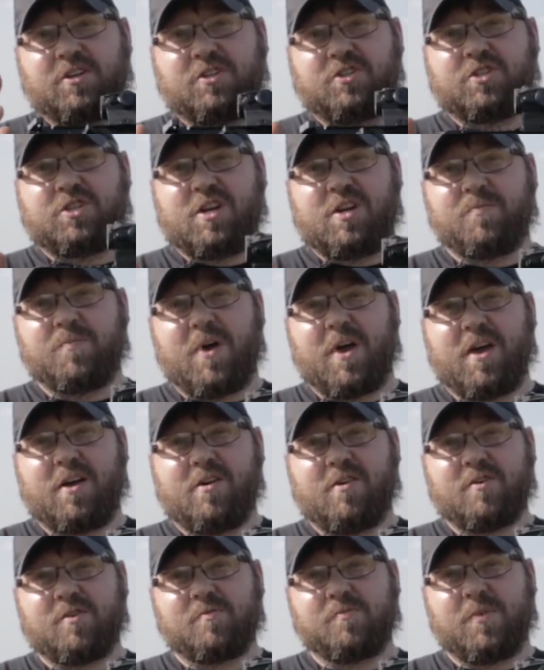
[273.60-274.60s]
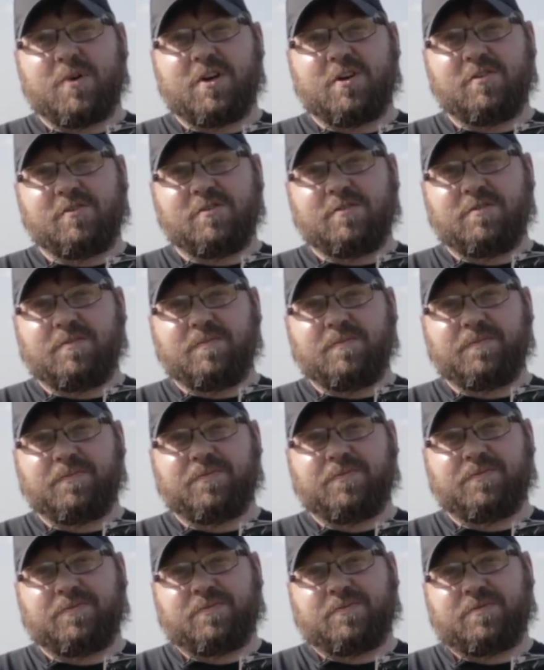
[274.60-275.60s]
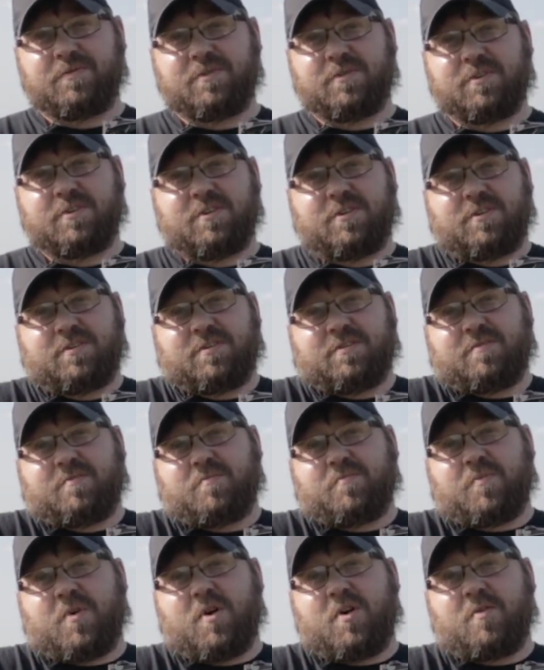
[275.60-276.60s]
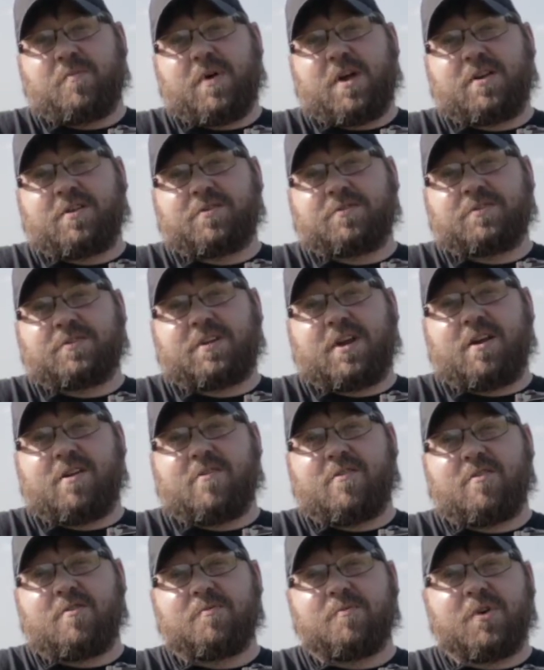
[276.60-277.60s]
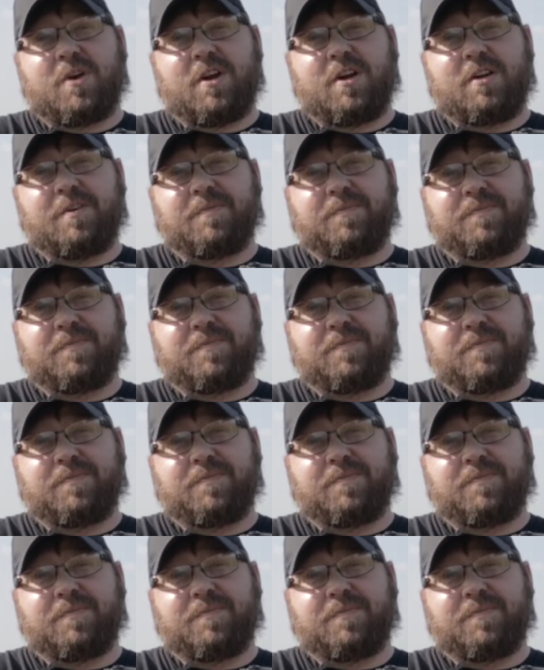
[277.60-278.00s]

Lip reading: cheap AR build, Palmetto State Armory.